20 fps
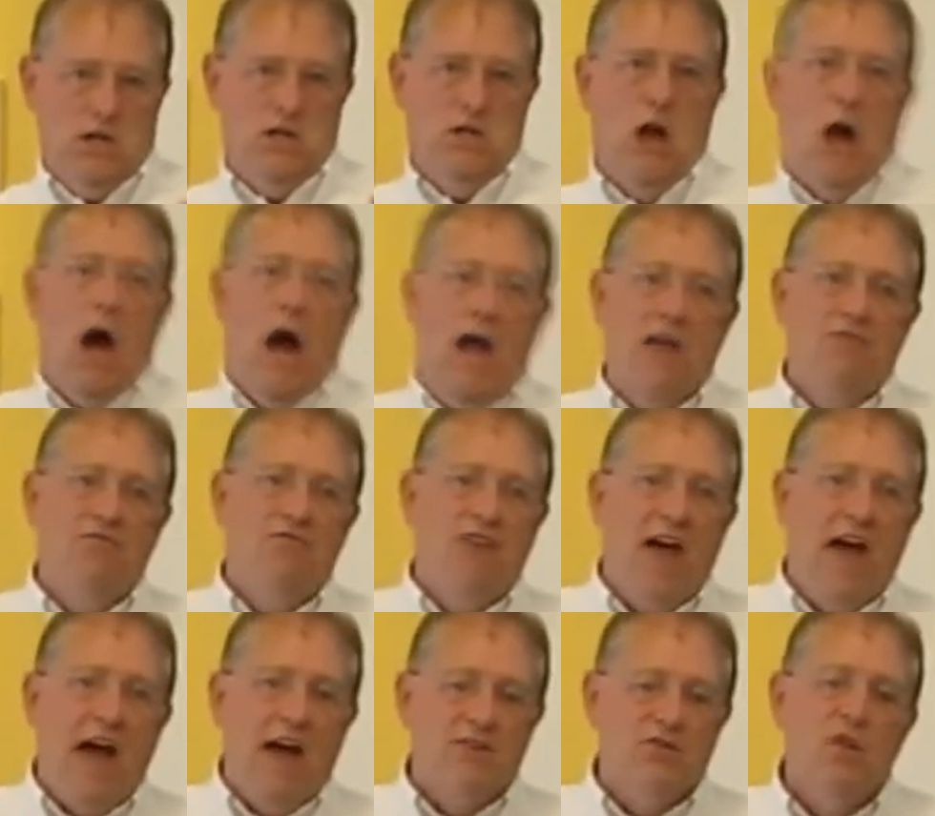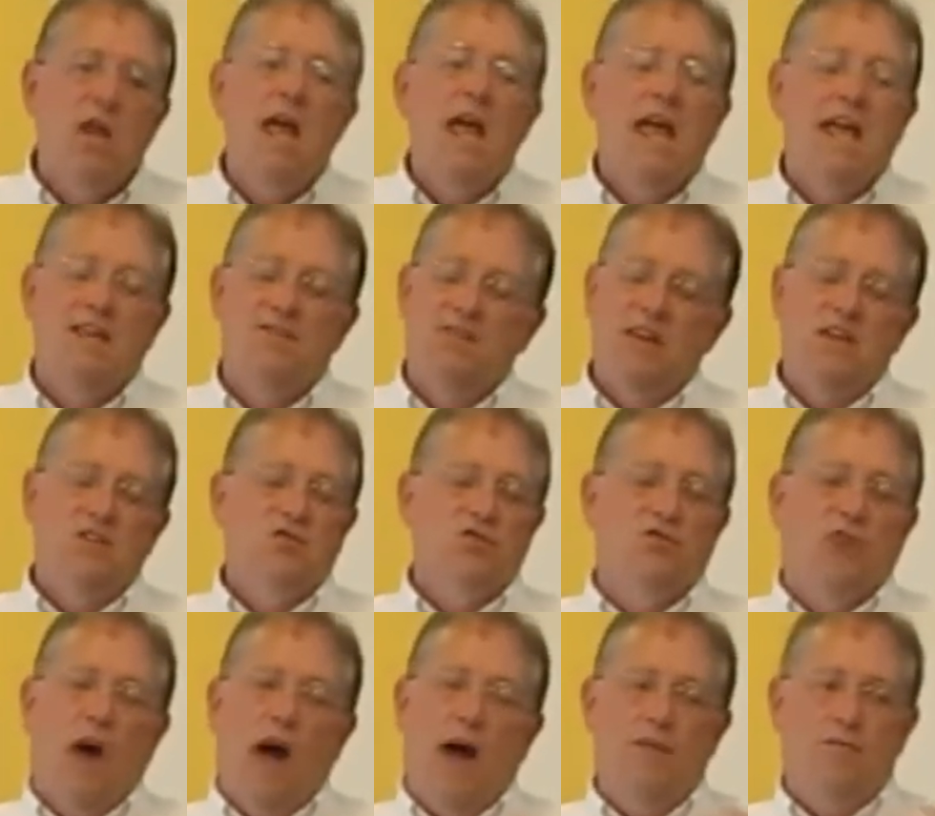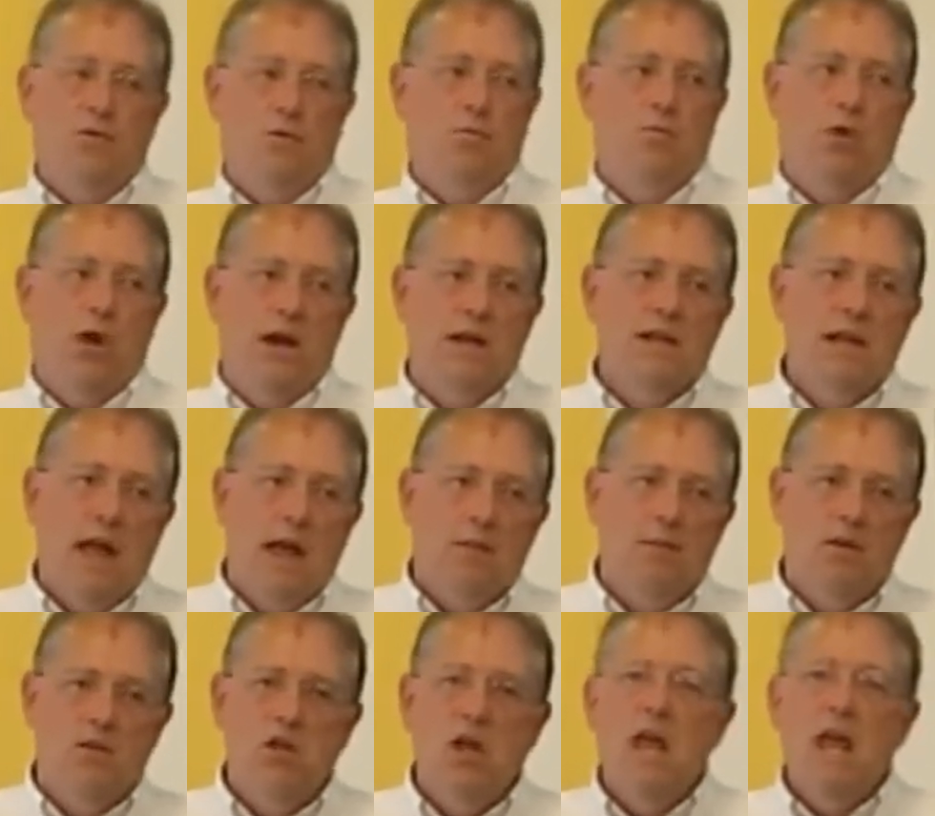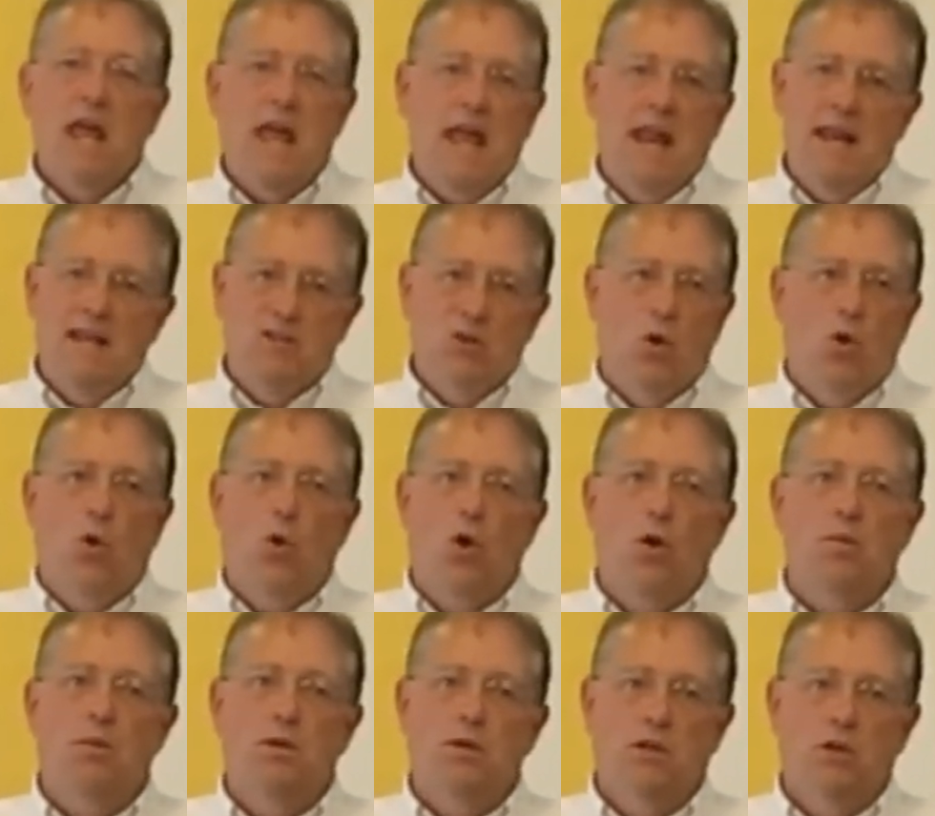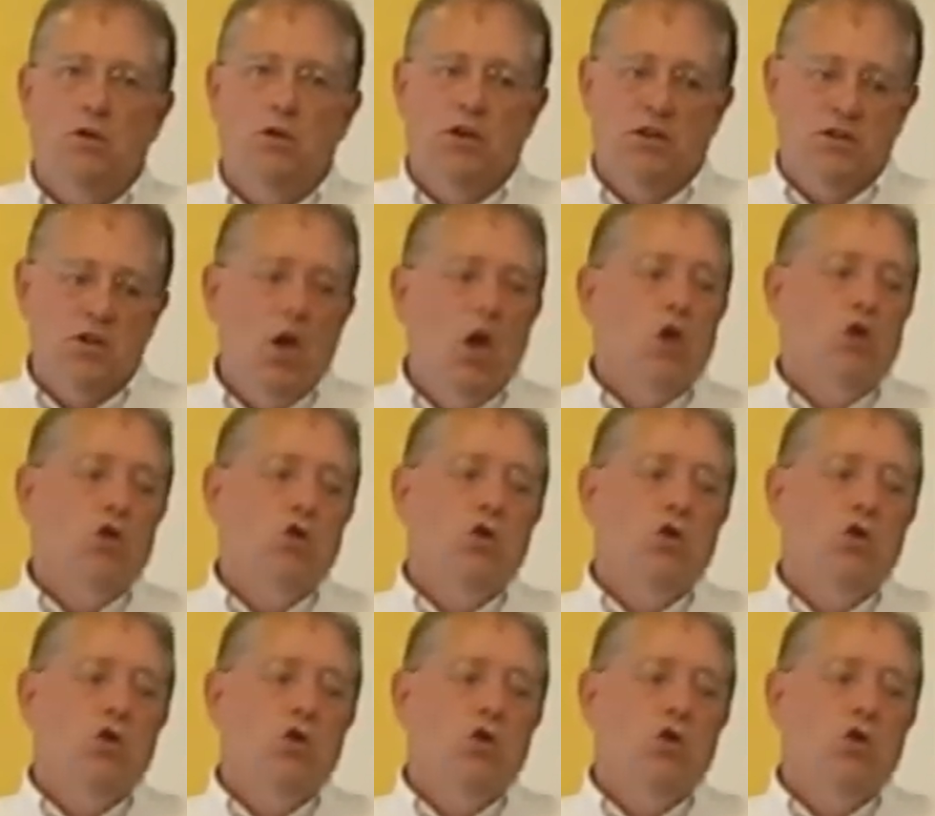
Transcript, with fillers: and they die fast, and if they survive, they're brain damaged, and it's a horrible illness.